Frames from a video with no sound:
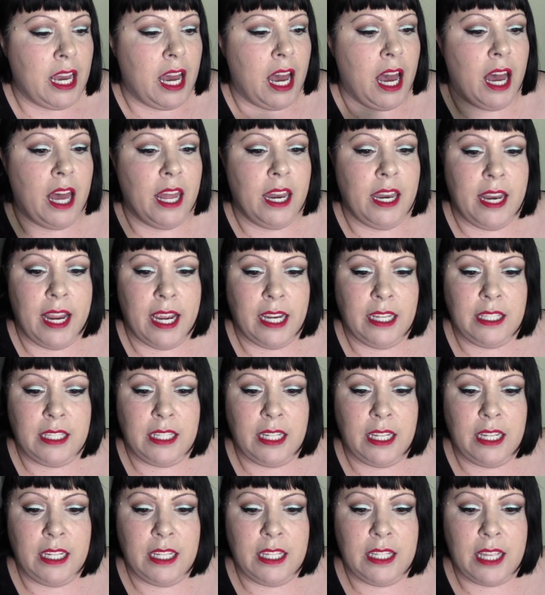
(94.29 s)
Next
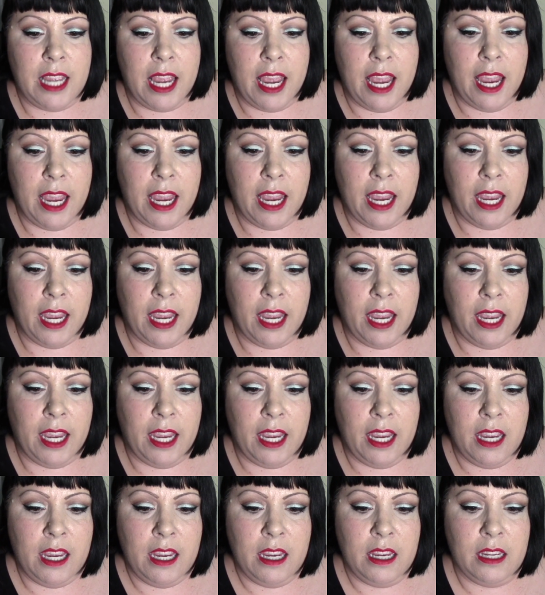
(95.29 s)
is
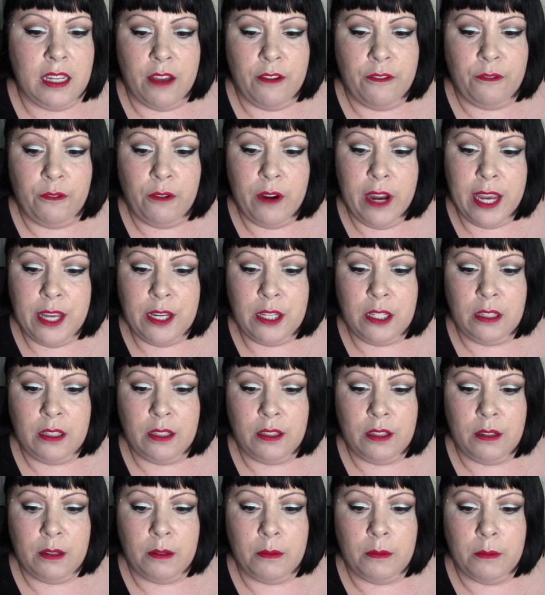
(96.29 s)
a
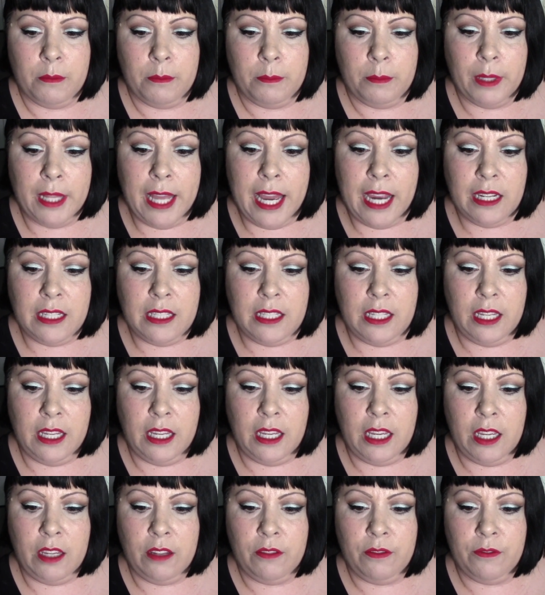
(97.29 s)
fresh black
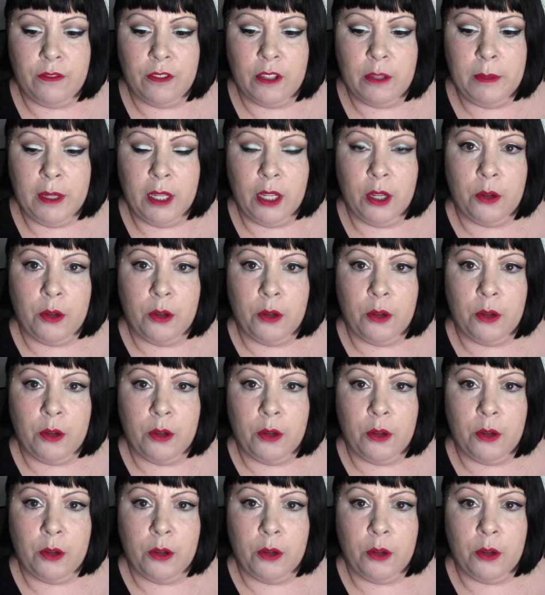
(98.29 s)
tea firming